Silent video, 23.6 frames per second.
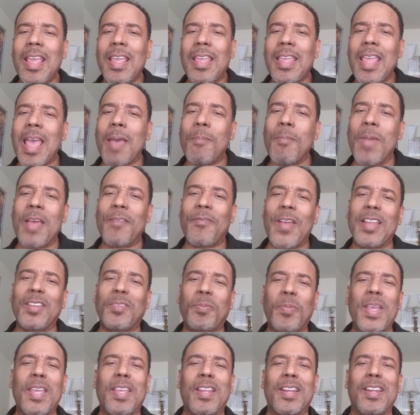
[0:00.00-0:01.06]
Yeah, matter of fact,
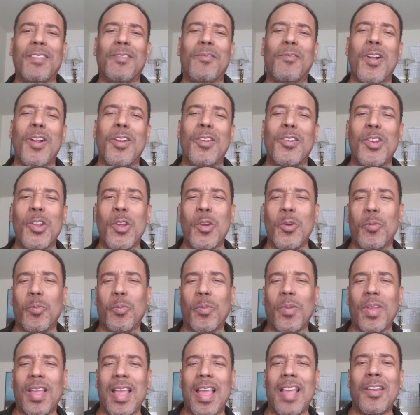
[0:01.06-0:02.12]
speaking of the word Noop,
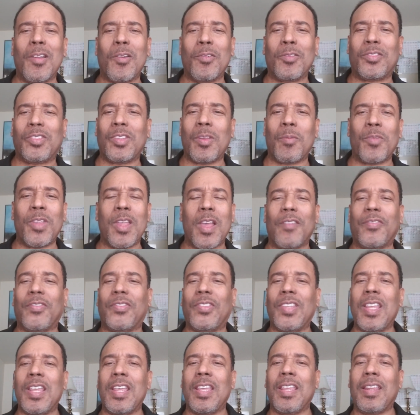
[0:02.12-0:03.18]
I know some of y'all have
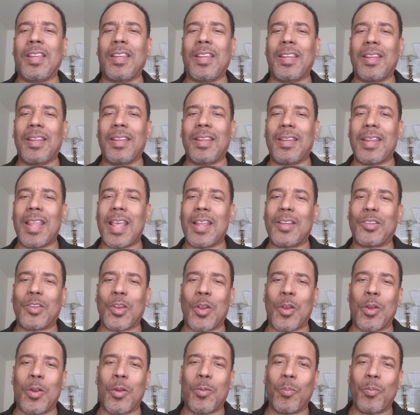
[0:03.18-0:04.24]
seen that
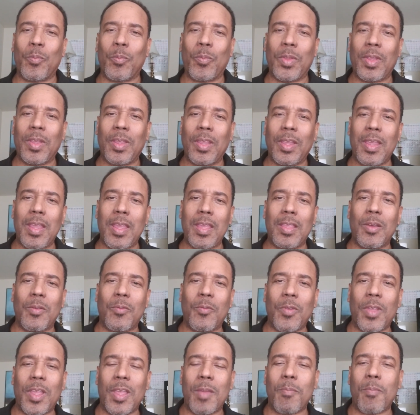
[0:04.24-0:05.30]
term
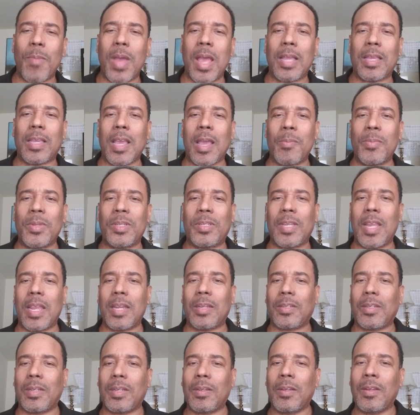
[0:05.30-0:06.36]
either in my comment
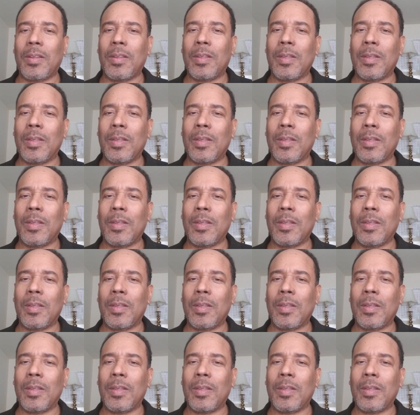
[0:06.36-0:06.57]
section